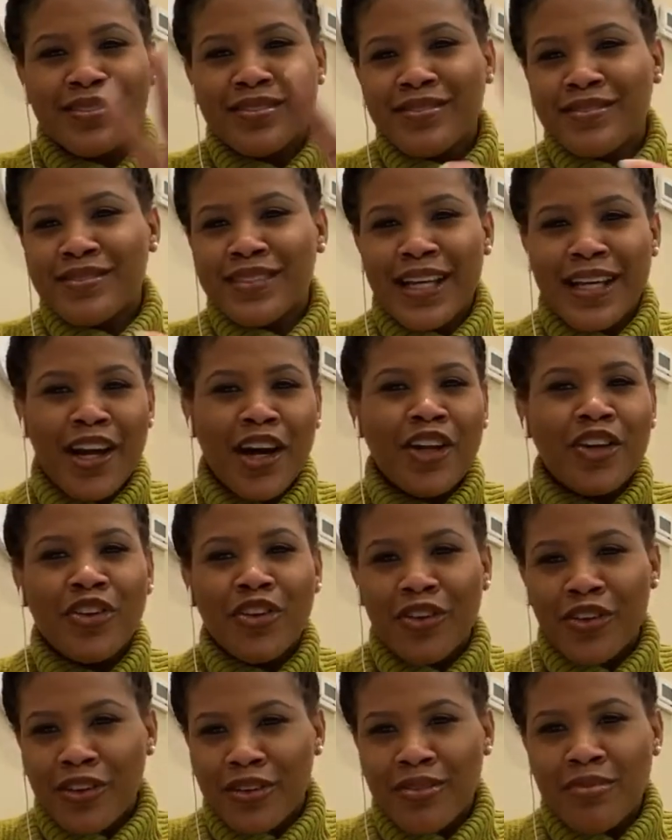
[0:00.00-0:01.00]
and
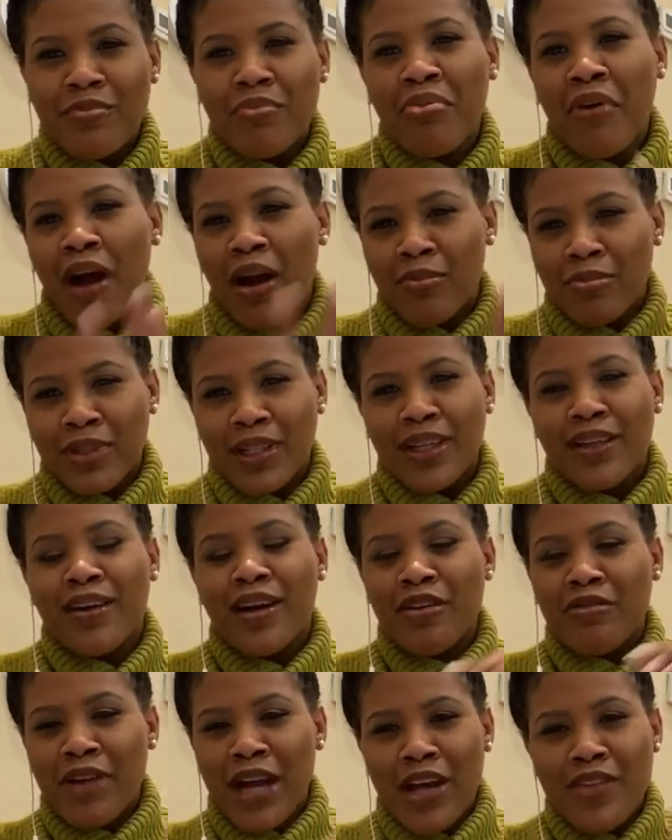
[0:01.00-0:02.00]
under, probably
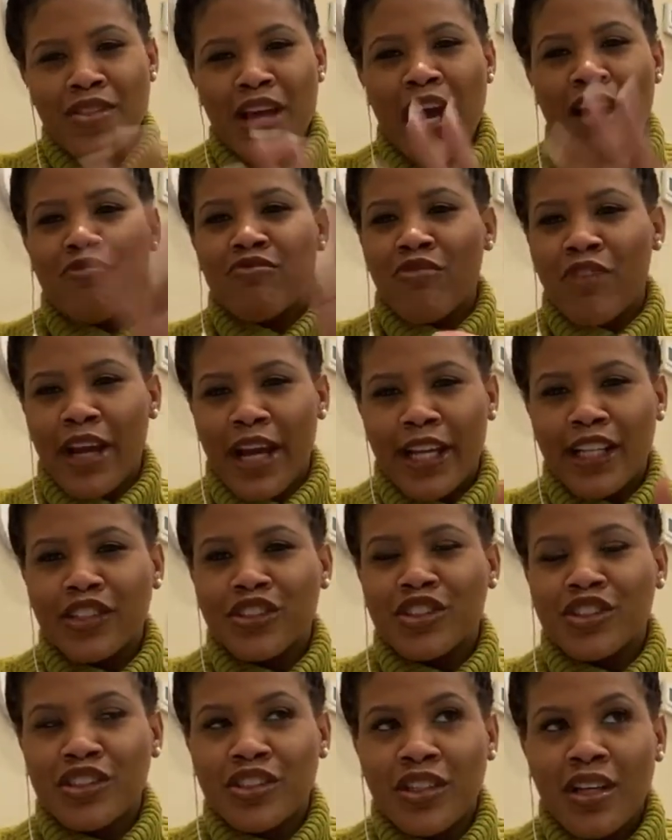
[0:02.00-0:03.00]
around that range,
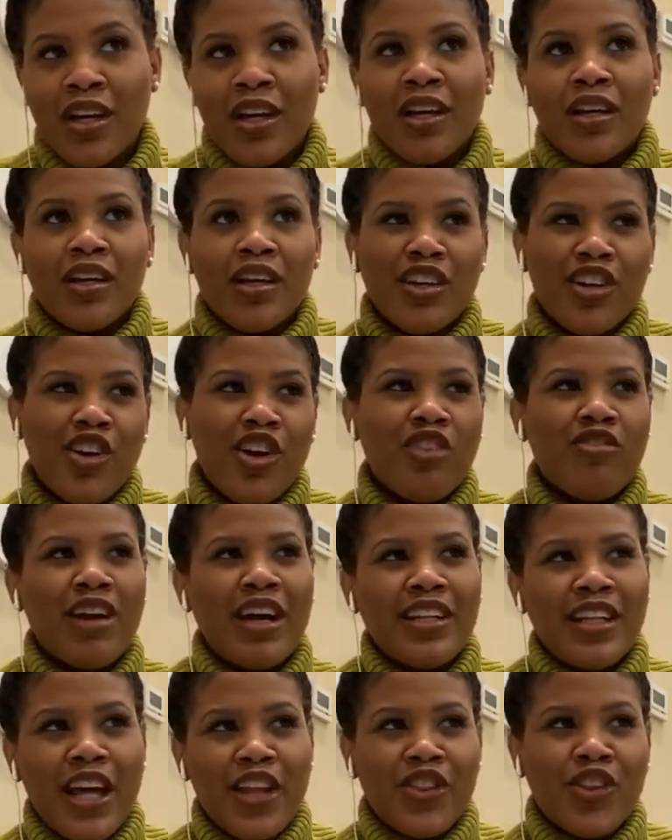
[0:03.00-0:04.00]
around
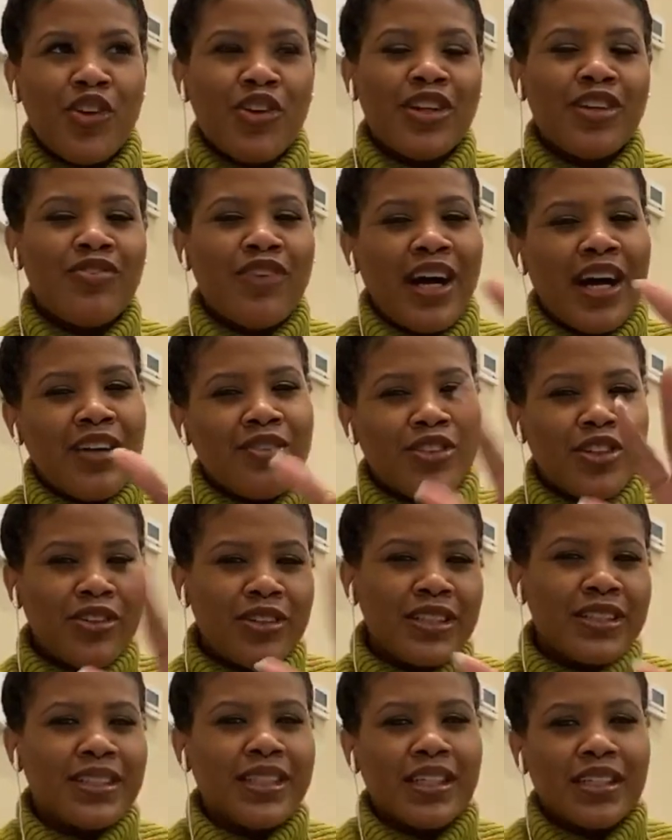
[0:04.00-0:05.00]
that 35,
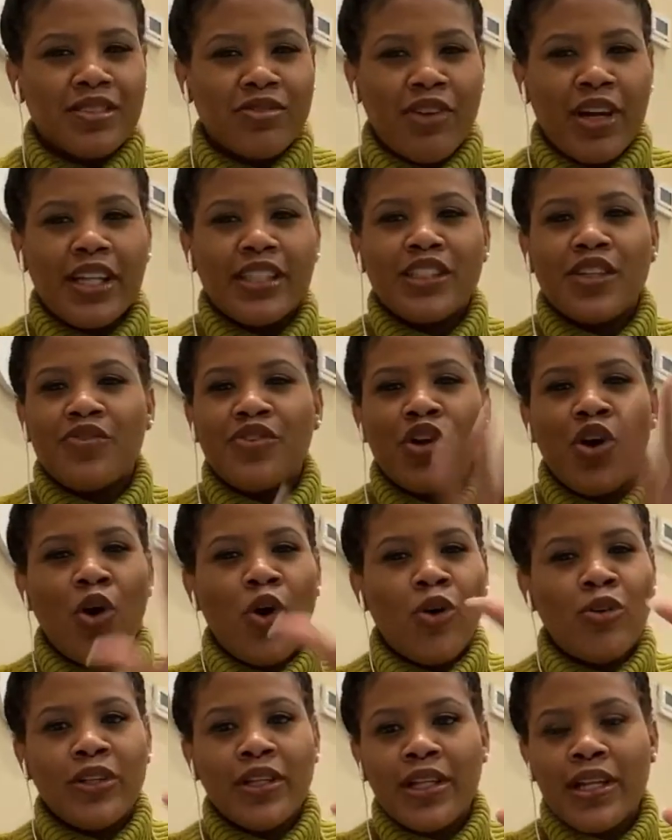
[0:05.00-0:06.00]
36 range. If you're
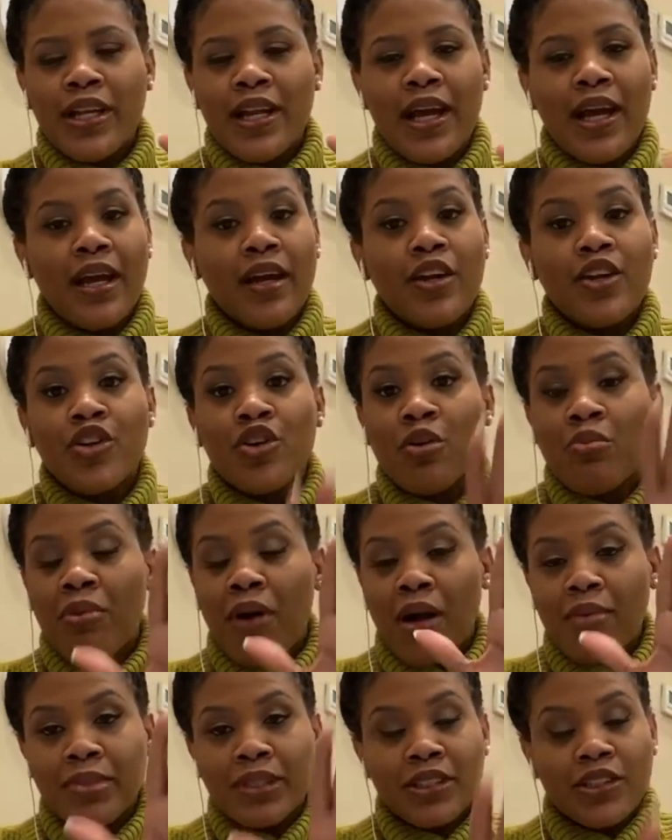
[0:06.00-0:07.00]
older than that, you're
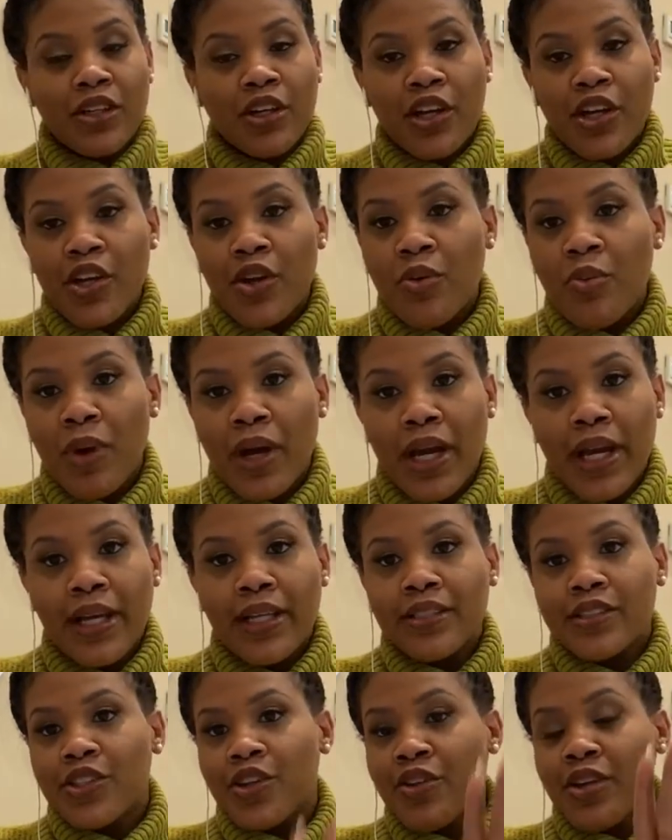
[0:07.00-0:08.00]
probably stuck in your ways.
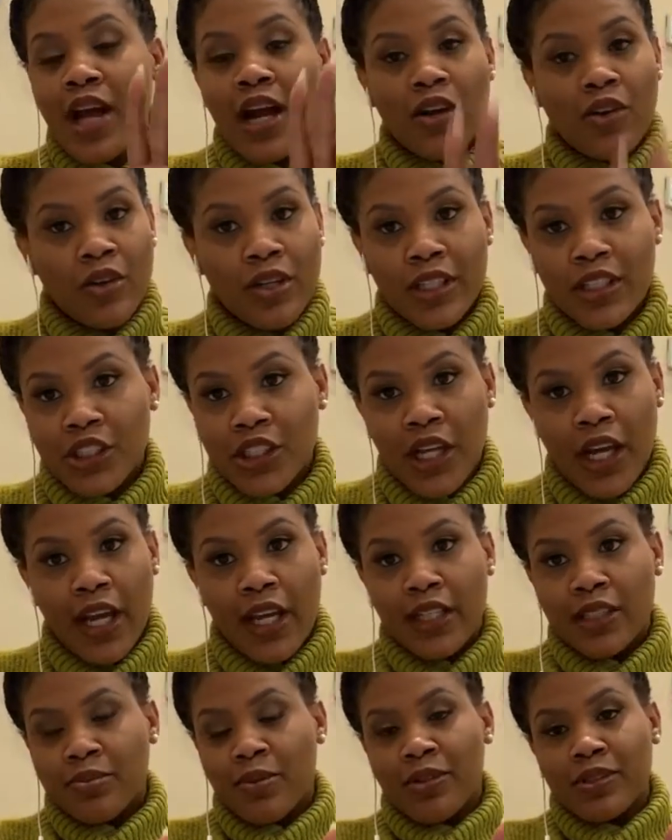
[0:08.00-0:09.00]
You're not going to change,
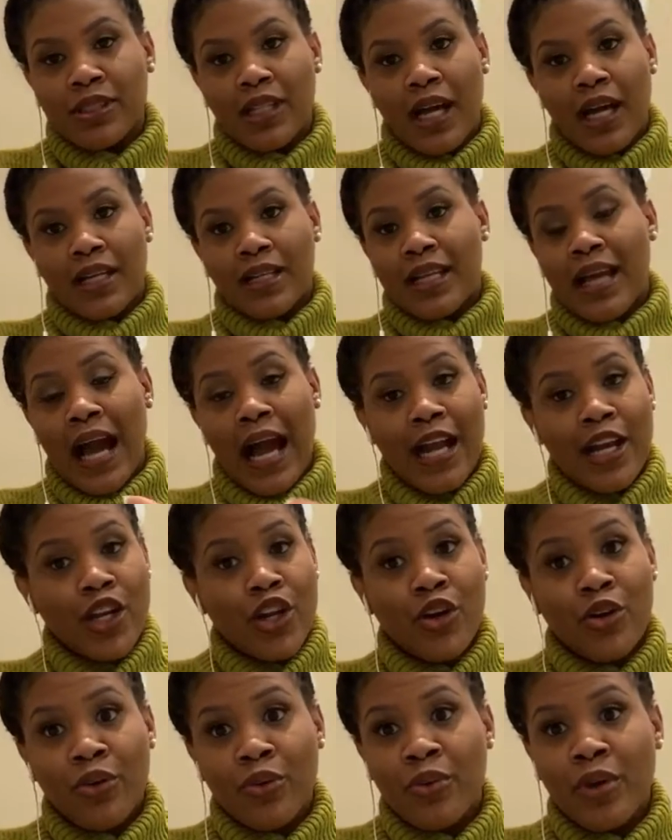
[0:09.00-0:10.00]
most likely. I
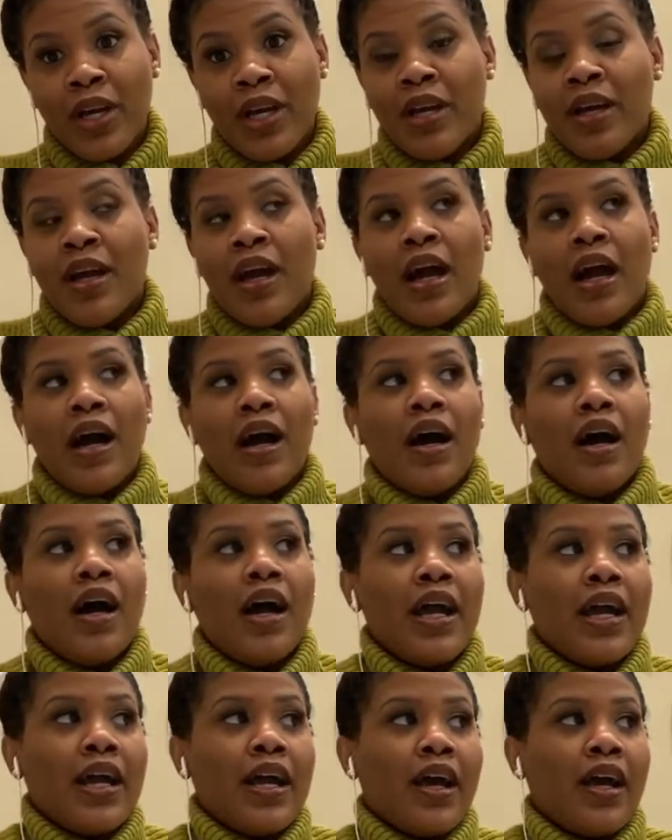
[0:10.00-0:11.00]
know.
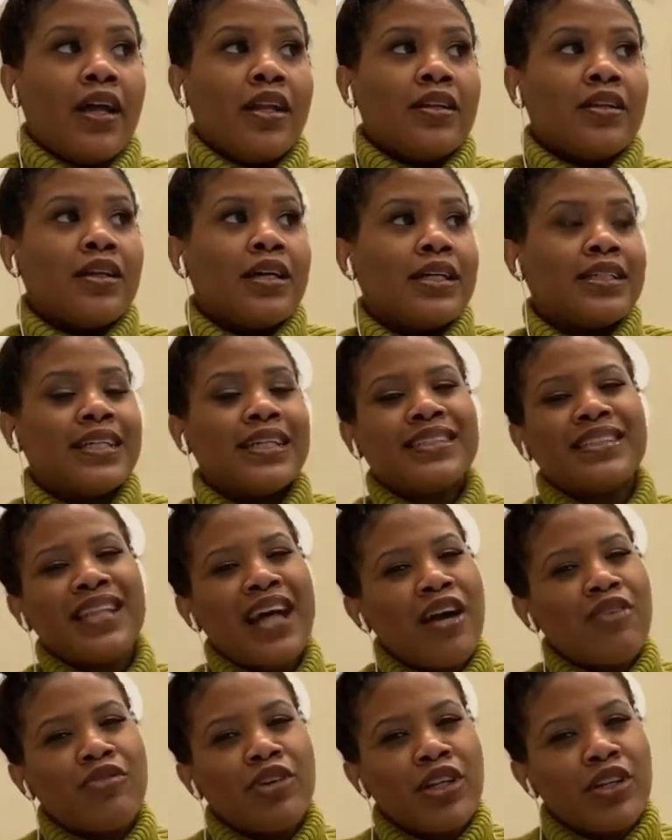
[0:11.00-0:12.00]
And it's not
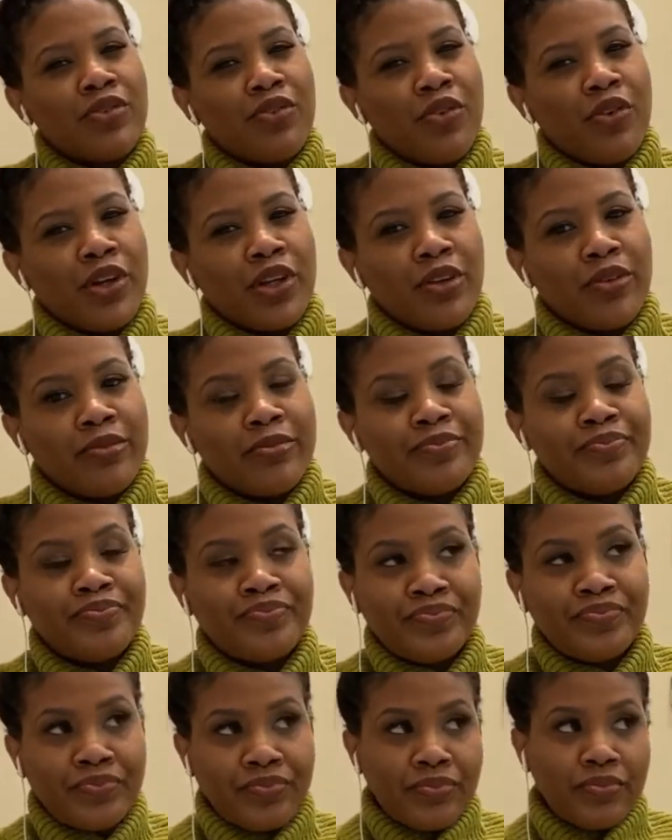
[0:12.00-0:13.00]
really for you.
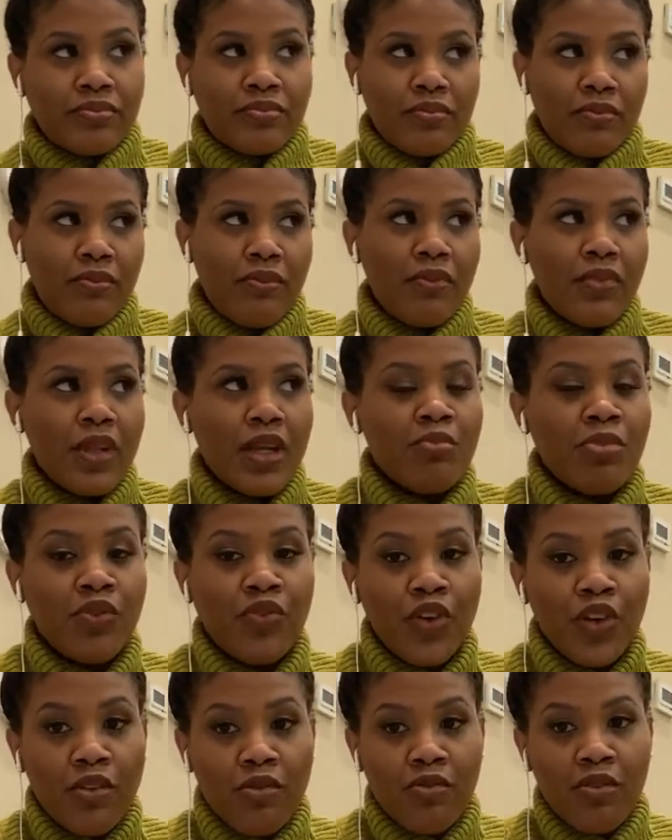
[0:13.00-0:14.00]
But for
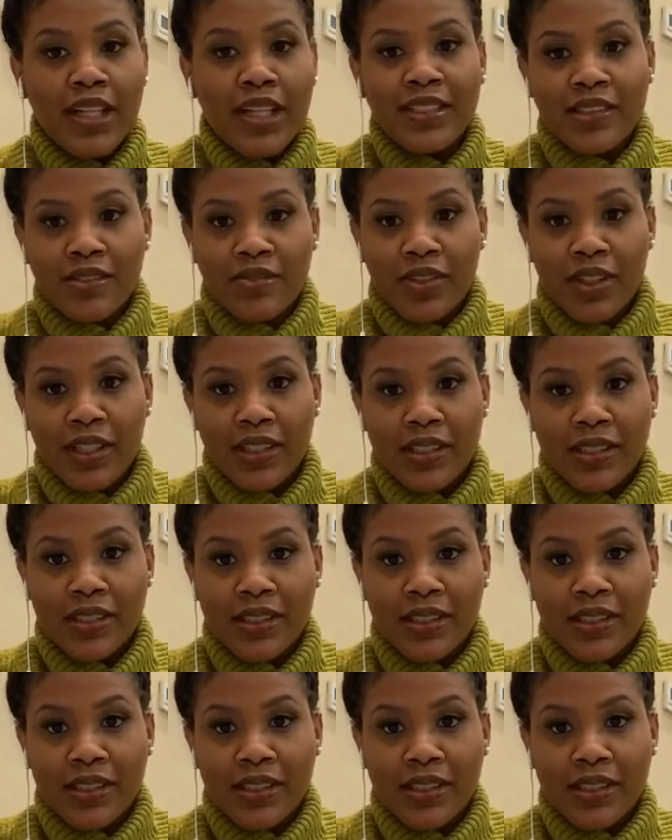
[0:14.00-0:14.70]
the rest of us,